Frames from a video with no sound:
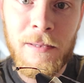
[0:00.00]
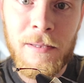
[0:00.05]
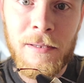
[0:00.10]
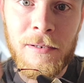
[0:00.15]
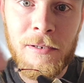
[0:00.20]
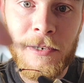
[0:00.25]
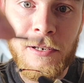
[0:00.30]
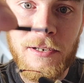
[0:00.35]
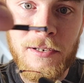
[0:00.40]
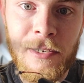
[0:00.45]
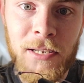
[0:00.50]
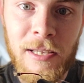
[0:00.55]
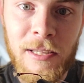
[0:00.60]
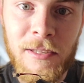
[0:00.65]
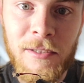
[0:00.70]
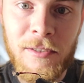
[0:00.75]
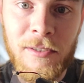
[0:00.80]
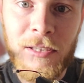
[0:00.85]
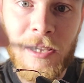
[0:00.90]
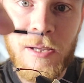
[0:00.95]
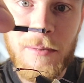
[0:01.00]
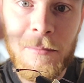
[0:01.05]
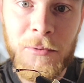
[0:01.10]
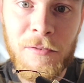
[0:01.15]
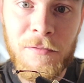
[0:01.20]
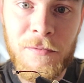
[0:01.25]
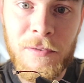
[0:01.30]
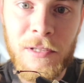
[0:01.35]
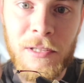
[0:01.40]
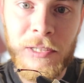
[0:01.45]
You're going to take this time to
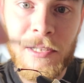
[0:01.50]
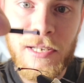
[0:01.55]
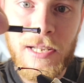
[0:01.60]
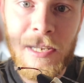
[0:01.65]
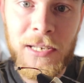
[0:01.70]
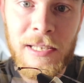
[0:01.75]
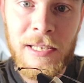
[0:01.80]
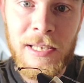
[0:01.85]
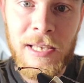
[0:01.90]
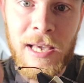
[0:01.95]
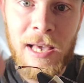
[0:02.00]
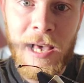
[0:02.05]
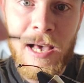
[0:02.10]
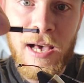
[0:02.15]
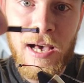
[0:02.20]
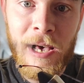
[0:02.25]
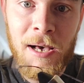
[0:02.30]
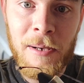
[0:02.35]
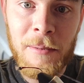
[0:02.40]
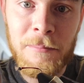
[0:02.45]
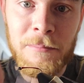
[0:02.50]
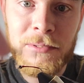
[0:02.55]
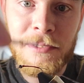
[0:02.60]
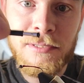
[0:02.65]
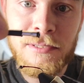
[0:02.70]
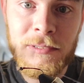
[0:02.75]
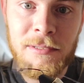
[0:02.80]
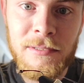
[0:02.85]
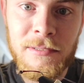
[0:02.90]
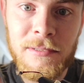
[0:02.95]
fill in any
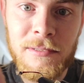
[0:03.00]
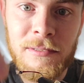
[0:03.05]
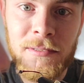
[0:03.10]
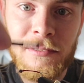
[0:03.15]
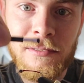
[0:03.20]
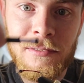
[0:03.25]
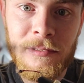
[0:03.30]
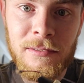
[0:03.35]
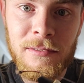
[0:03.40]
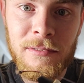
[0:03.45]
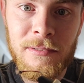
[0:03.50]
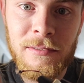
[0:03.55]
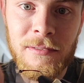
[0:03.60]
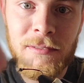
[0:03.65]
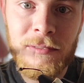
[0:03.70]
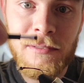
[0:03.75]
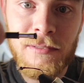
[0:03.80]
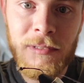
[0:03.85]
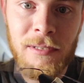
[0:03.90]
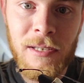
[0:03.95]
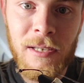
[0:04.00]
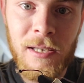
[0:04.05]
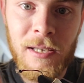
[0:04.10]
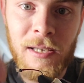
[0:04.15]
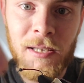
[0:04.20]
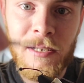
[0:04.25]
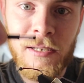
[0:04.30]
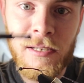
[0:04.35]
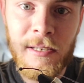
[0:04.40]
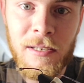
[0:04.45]
gaps
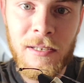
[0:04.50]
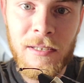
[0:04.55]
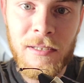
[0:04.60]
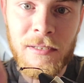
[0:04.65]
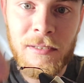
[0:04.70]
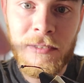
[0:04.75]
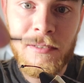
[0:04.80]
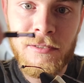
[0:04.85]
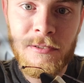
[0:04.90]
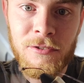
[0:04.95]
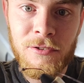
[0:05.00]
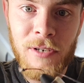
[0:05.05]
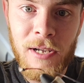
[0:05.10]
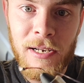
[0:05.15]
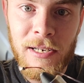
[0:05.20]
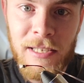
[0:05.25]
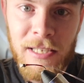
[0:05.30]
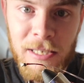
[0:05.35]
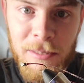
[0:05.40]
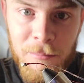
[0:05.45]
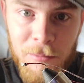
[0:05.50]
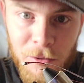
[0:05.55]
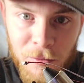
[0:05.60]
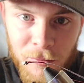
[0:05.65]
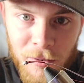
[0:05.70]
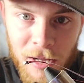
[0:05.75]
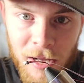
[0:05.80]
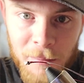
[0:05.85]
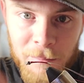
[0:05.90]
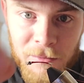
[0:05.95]
and try to keep your
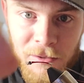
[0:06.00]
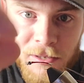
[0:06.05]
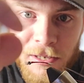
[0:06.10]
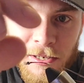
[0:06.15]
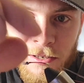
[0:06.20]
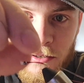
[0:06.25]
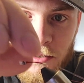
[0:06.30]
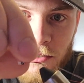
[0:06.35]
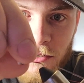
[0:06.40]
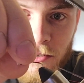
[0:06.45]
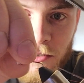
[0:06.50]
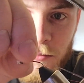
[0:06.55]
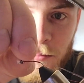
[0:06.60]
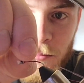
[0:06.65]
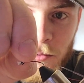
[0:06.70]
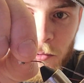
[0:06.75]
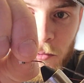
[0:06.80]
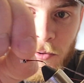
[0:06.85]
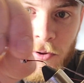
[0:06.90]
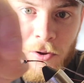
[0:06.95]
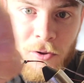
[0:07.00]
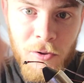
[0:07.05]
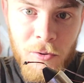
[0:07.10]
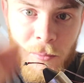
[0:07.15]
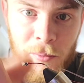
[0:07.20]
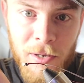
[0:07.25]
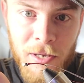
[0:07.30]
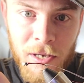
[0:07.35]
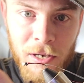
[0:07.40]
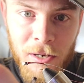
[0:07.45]
wraps nice and smooth on the
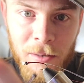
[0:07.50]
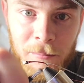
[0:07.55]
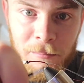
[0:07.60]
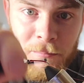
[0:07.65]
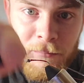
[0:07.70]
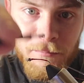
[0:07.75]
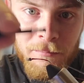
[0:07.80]
way up.